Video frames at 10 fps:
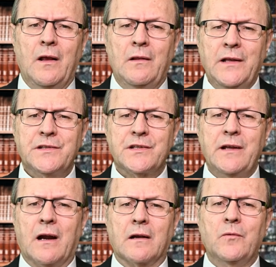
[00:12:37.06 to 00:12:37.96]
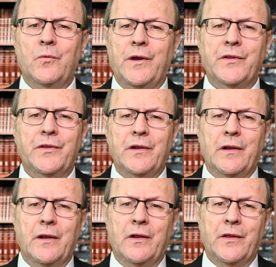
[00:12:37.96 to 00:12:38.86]
Let's start with
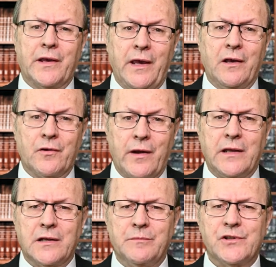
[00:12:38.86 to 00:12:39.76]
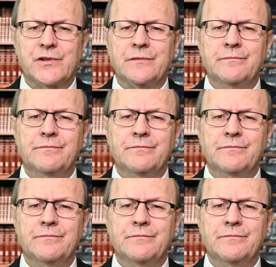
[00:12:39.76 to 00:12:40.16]
the King Crane Commission.